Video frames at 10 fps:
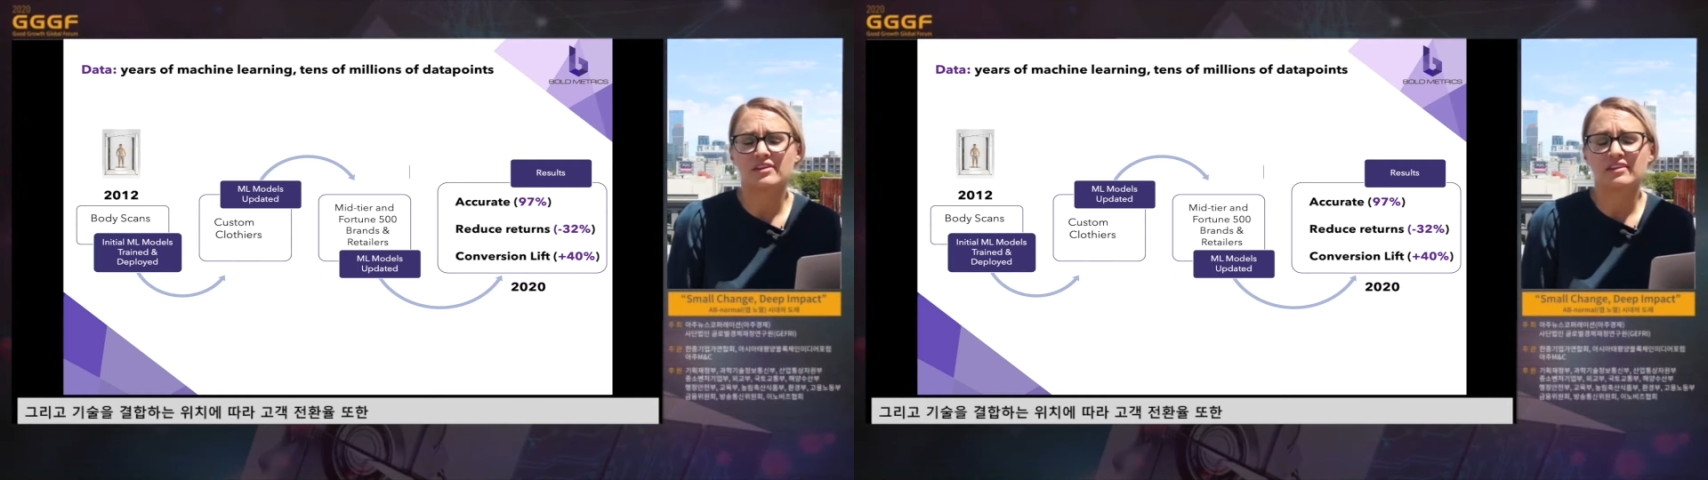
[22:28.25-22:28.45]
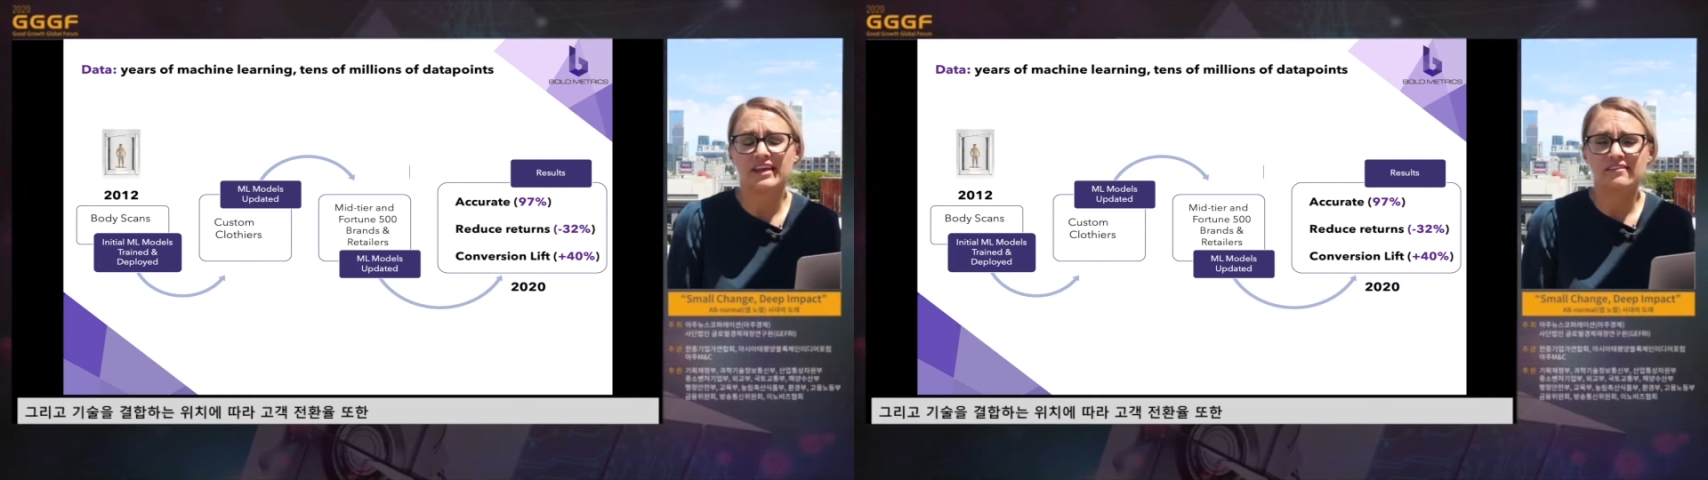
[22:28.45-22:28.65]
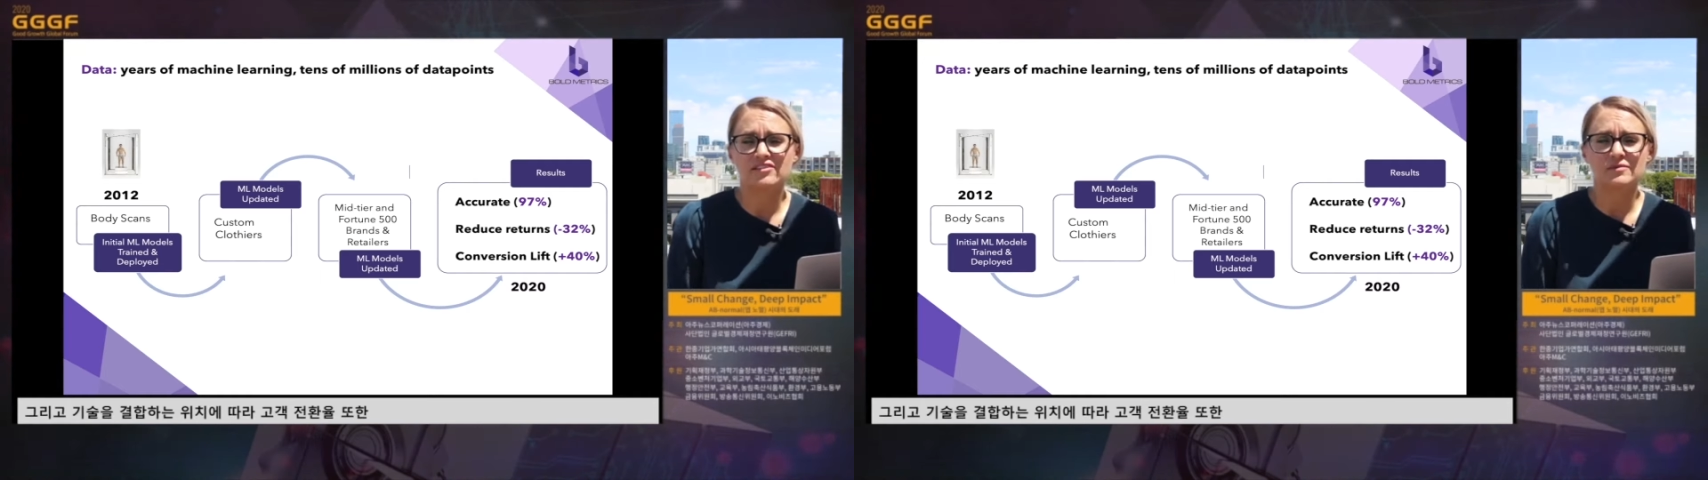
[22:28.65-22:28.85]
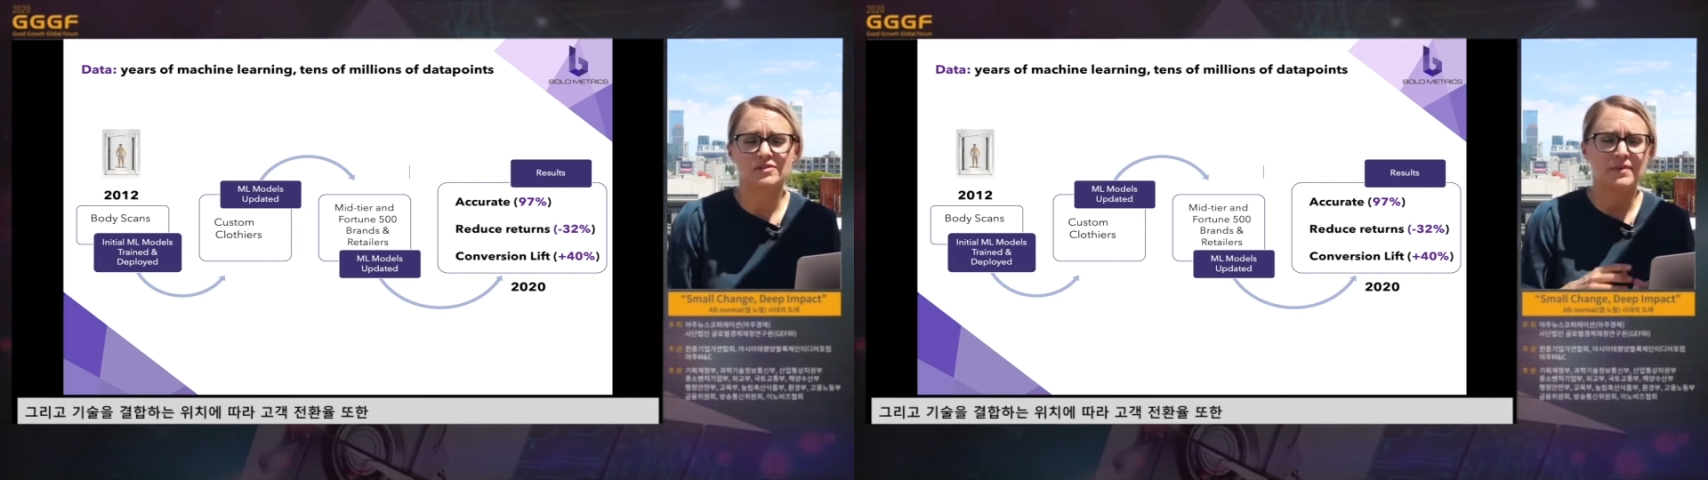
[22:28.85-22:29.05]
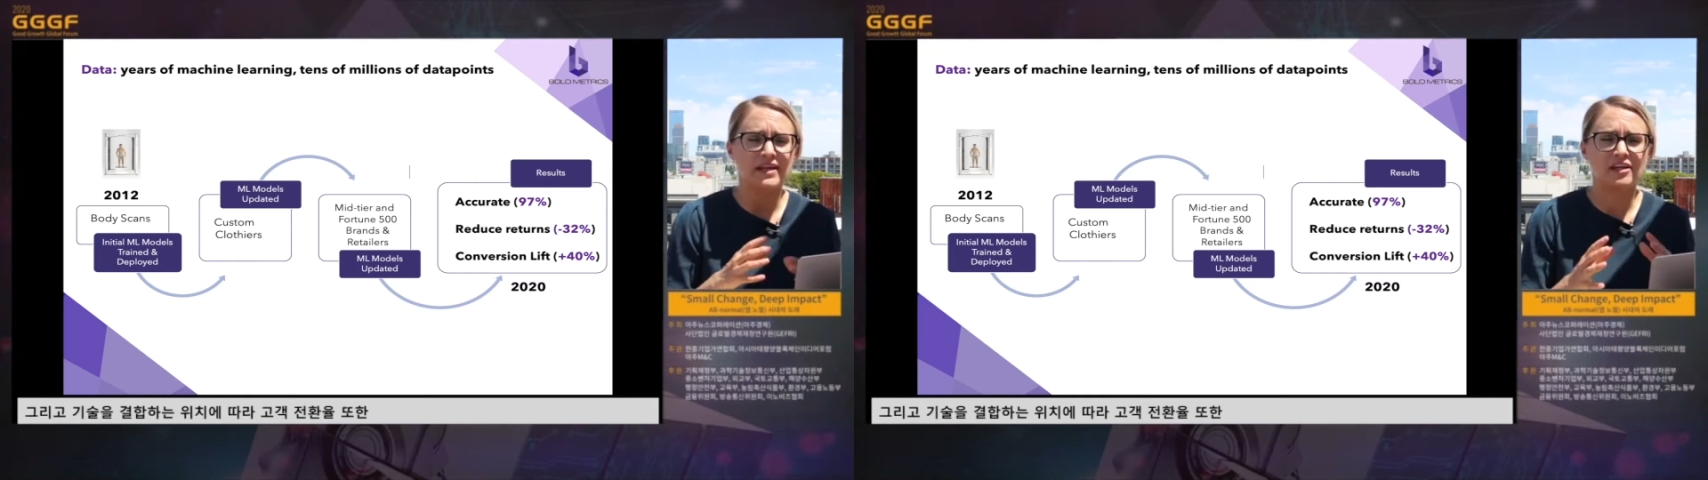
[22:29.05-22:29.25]
lift
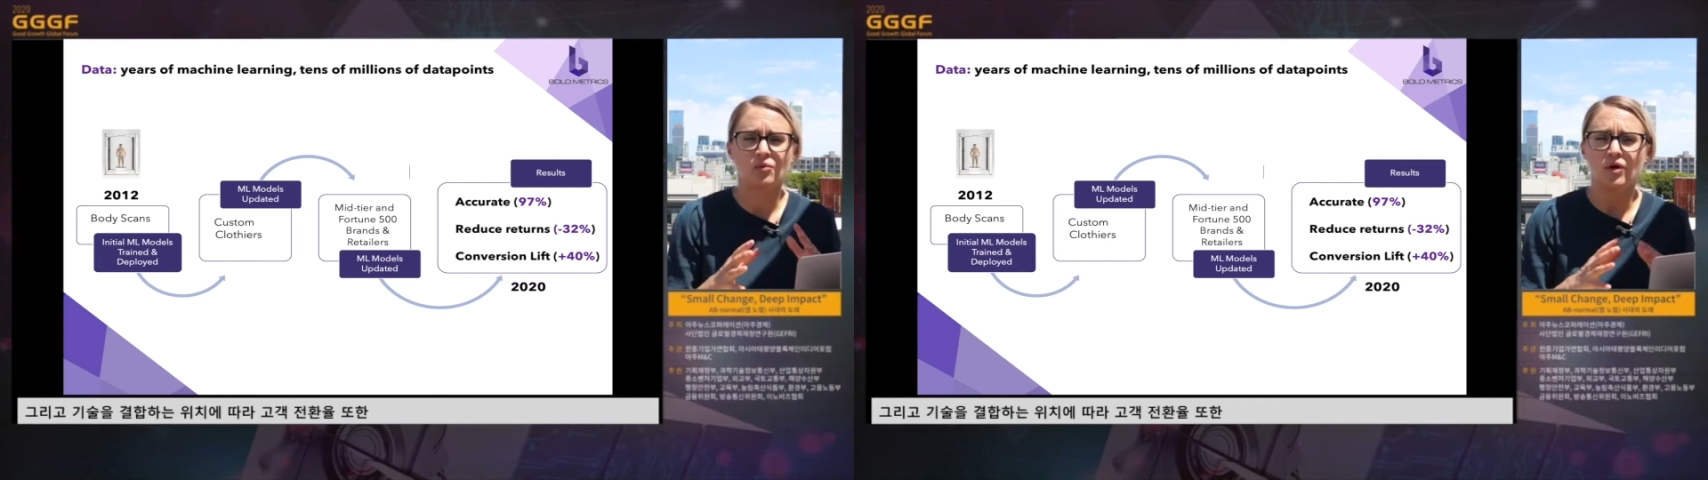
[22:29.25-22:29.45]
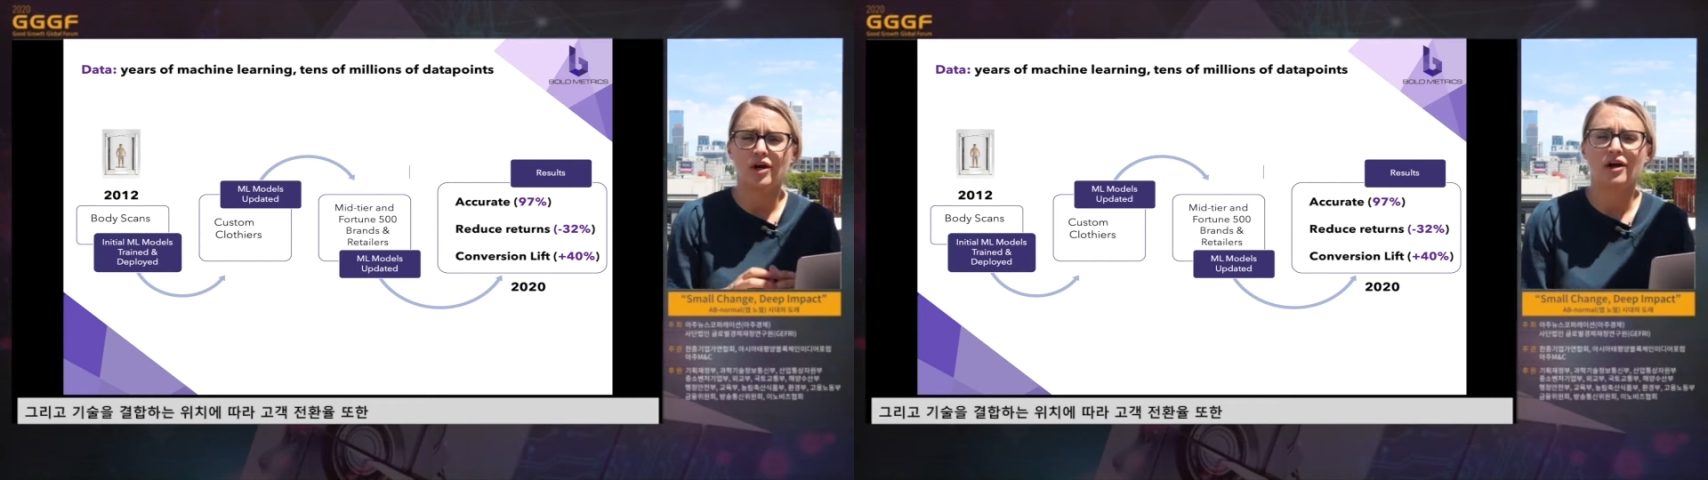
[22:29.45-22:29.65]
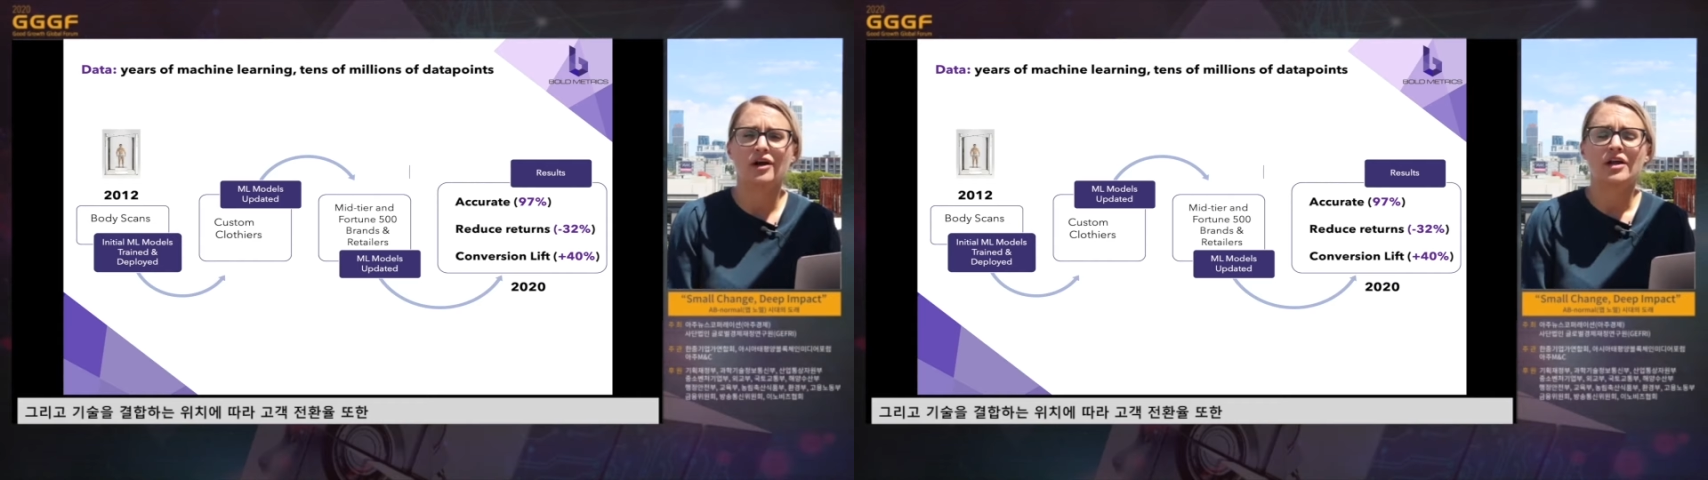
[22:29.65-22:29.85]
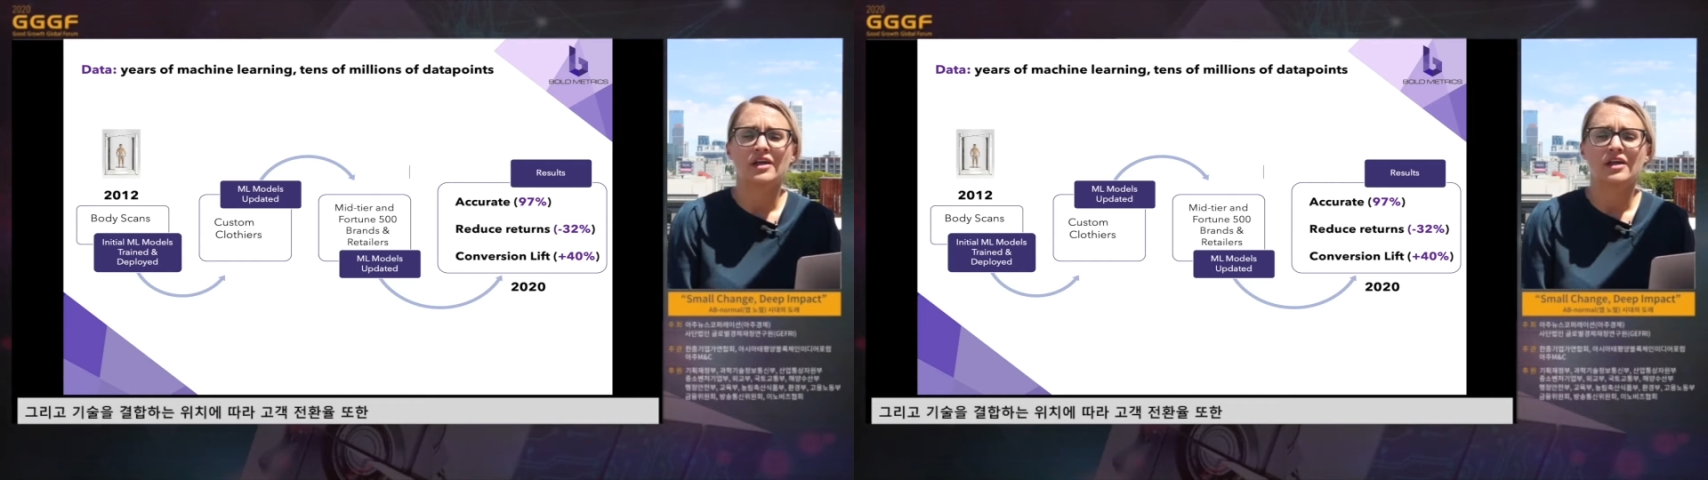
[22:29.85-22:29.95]
depending on where